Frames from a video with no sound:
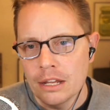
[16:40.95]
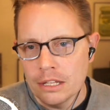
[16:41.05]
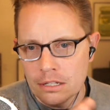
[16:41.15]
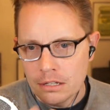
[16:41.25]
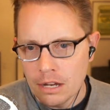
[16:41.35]

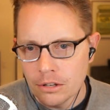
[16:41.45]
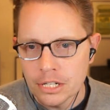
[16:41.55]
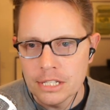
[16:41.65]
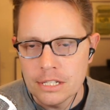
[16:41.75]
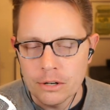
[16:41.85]
it's another
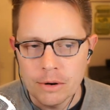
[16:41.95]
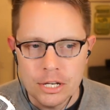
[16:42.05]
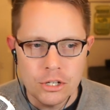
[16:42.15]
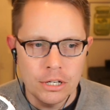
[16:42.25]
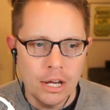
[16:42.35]

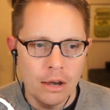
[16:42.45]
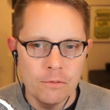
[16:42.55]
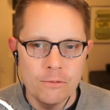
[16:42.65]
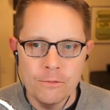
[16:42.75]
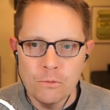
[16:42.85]
consideration
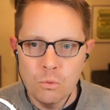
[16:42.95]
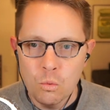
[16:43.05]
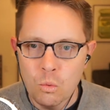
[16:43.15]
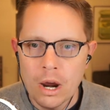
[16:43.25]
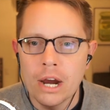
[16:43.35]
of
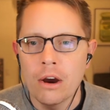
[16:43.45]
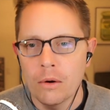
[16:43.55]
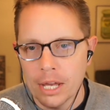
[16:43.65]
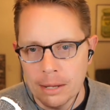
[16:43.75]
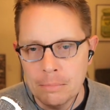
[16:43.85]

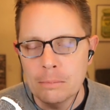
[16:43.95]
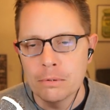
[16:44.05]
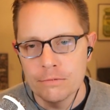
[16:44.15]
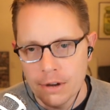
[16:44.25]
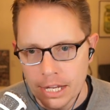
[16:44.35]
where can
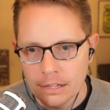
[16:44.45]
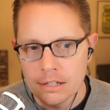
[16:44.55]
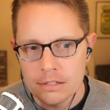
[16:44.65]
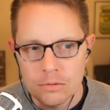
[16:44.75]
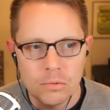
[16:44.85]
people find
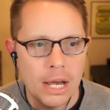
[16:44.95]
this?